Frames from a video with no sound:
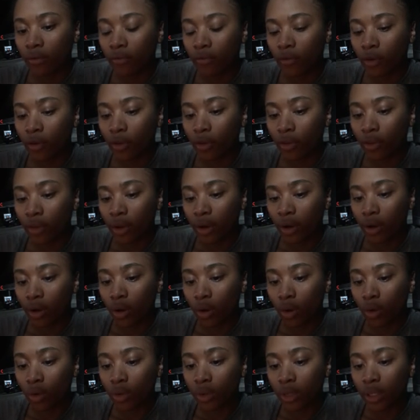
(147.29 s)
further their
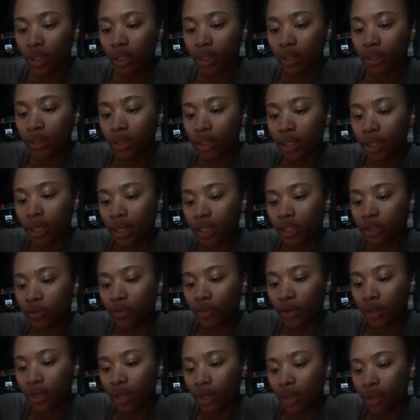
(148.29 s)
own needs and to
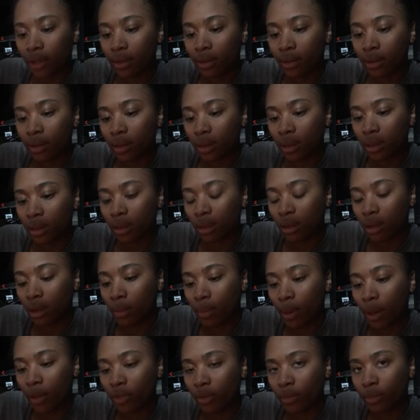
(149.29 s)
forget
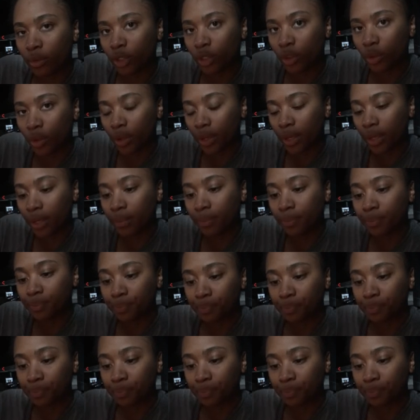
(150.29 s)
about the majority.